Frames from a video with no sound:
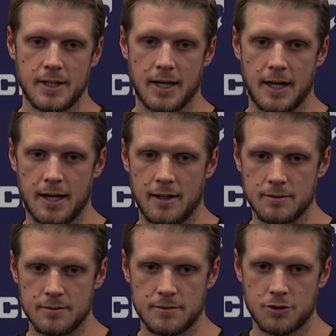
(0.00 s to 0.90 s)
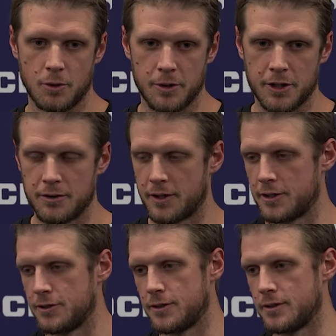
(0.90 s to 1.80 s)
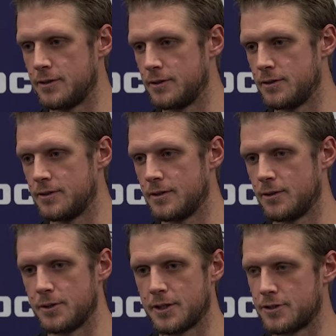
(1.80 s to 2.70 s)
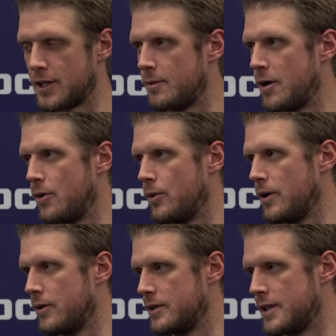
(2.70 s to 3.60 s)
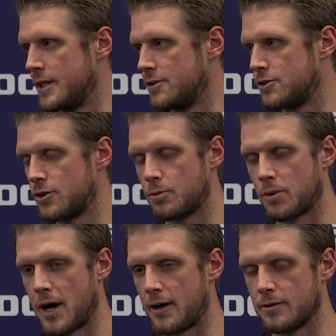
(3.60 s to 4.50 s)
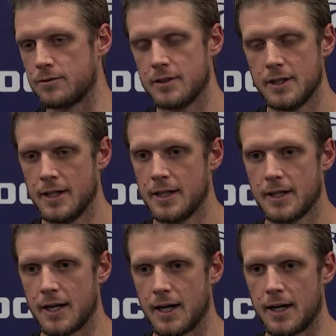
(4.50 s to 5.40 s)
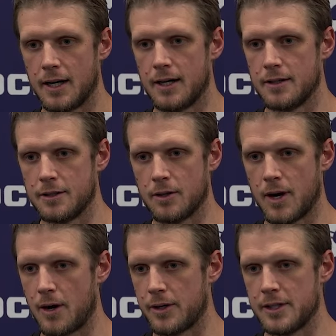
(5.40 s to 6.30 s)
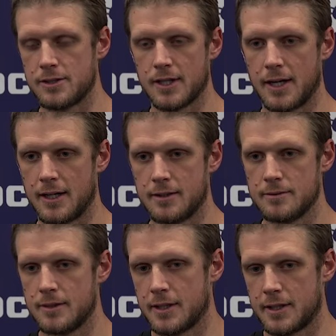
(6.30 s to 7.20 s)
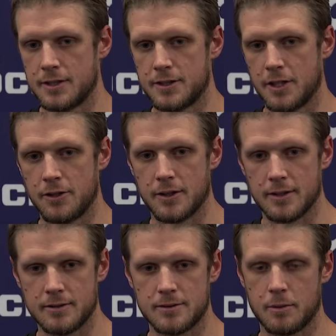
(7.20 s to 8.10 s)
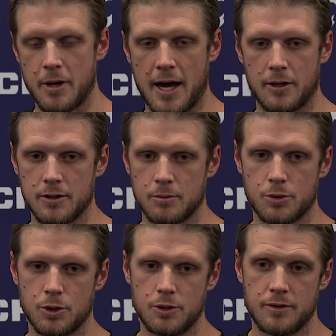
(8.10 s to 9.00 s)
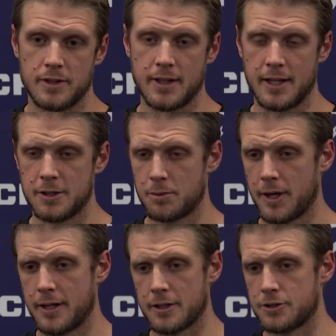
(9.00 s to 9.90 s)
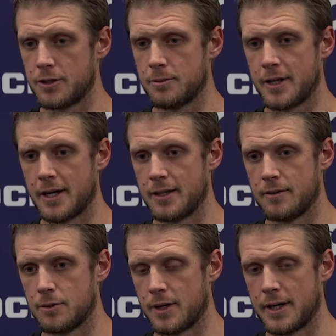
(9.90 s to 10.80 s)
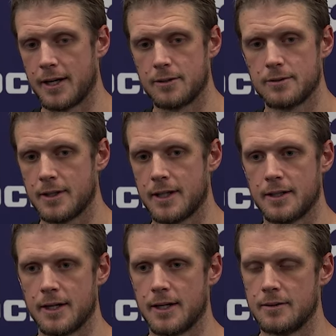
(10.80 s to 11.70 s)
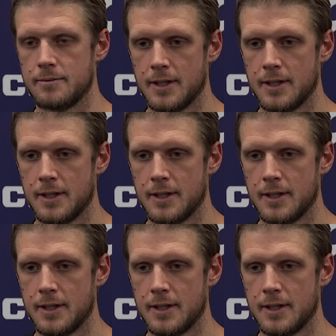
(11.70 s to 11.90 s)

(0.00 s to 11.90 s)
uh, so many good things you could you, you, know you can say about Will, and, and just so proud of uh, you know how he's uh, uh continued to, to battle and improve, and, and he's playing at an extremely high level right now, and uh,